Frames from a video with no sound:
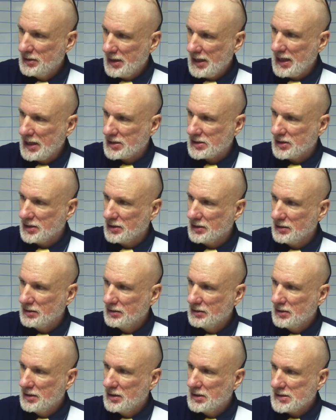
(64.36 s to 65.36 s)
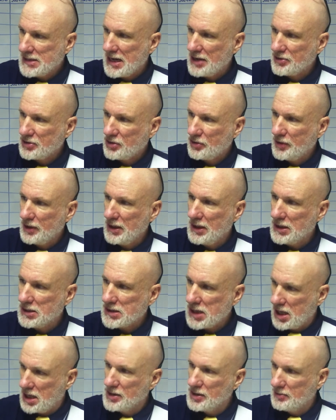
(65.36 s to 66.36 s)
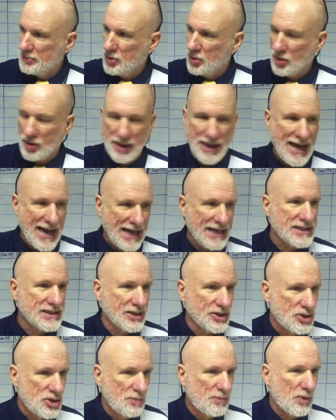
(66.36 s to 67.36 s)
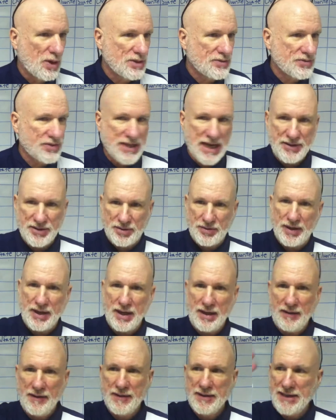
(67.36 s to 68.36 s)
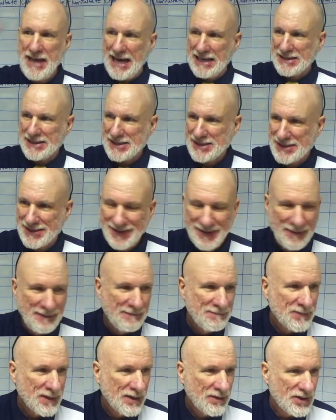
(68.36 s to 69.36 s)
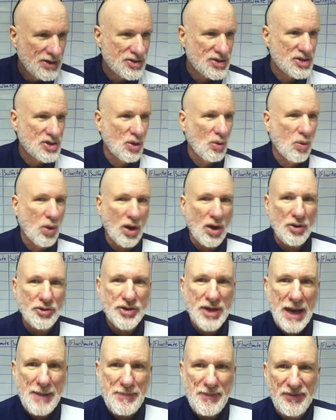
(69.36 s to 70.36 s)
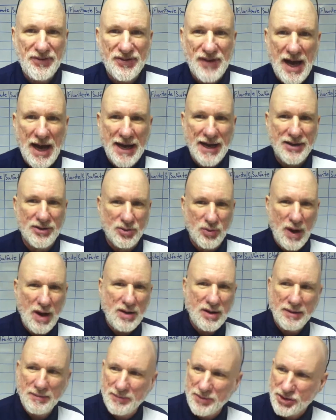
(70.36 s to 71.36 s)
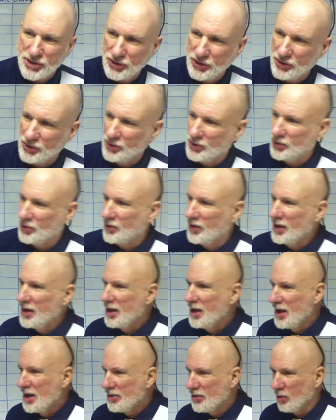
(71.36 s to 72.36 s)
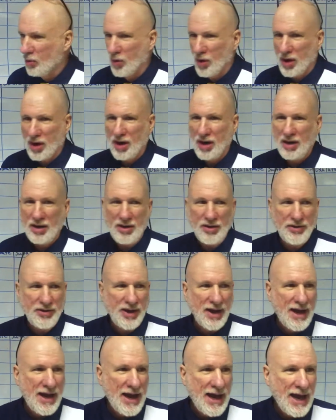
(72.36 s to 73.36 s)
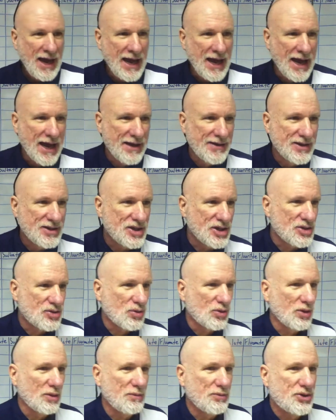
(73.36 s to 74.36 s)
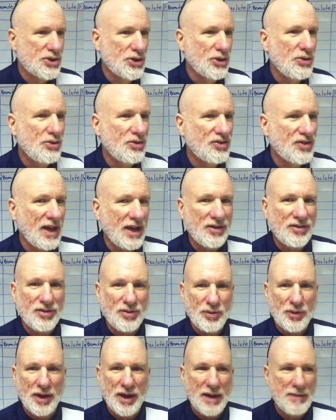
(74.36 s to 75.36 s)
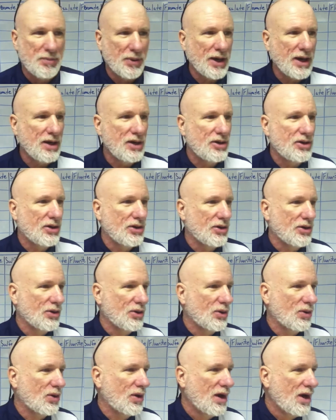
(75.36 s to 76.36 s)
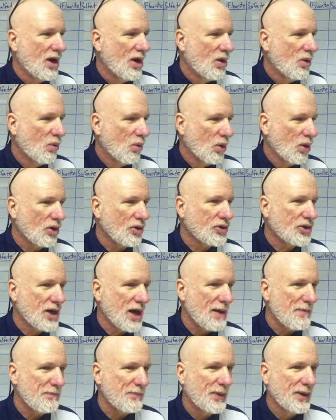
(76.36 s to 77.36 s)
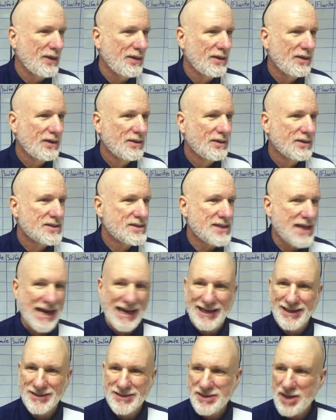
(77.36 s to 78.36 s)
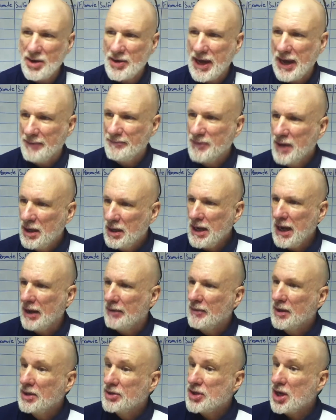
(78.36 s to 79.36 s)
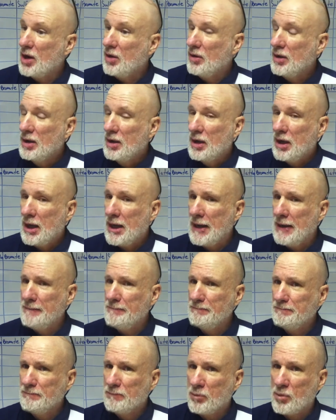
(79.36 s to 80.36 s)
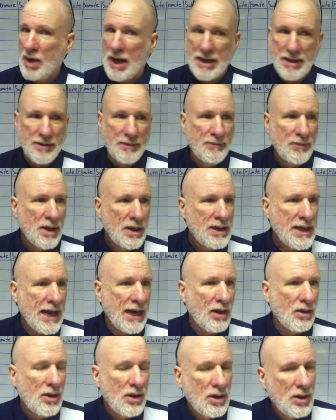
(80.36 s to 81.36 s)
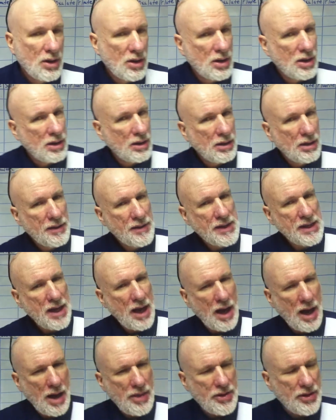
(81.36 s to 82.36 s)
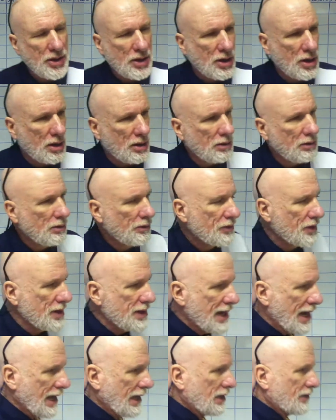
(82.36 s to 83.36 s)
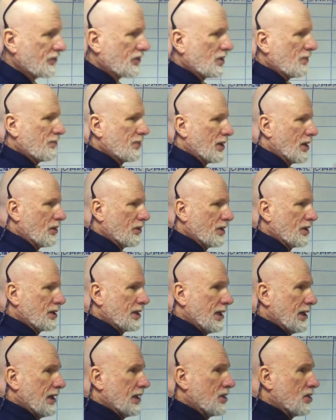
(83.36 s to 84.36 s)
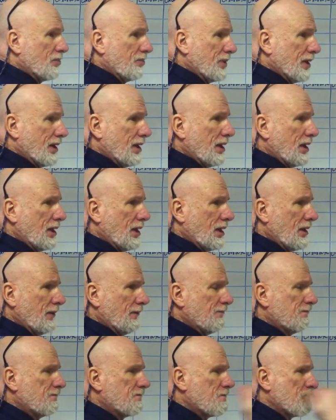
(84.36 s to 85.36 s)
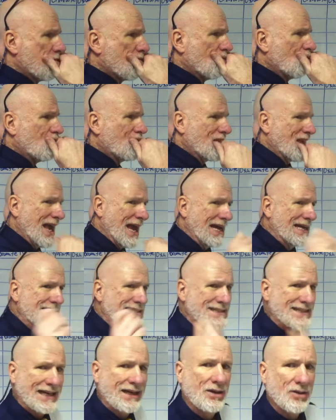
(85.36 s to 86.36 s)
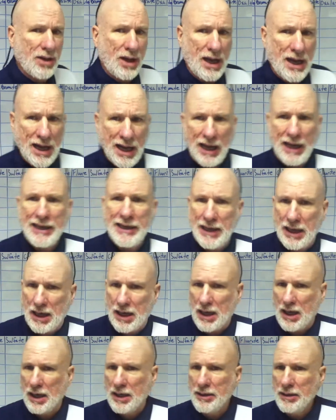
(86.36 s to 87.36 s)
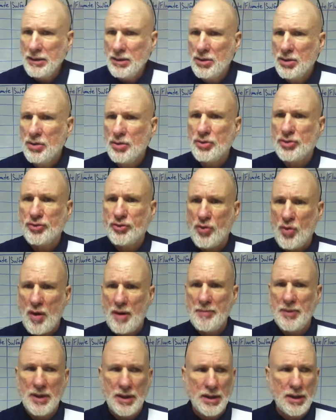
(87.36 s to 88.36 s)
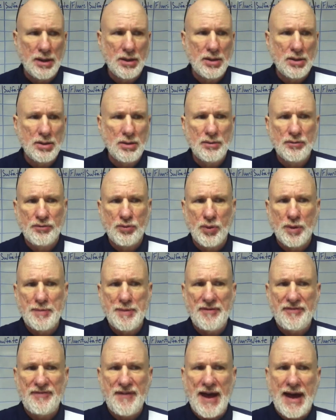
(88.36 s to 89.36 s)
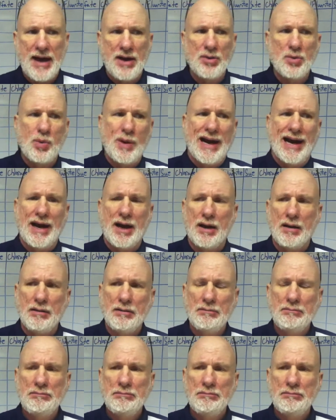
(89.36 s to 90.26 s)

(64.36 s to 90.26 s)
Excellent. South Korea is on the board. Excellent. Two points for South Korea. Yes! This is the World Cup of Science. Welcome to the world, and this is room 263 bringing you World Cup Science. Okay, now, so, um, right. Now, the other, the negative component can either be a single ion whose formula would be found where?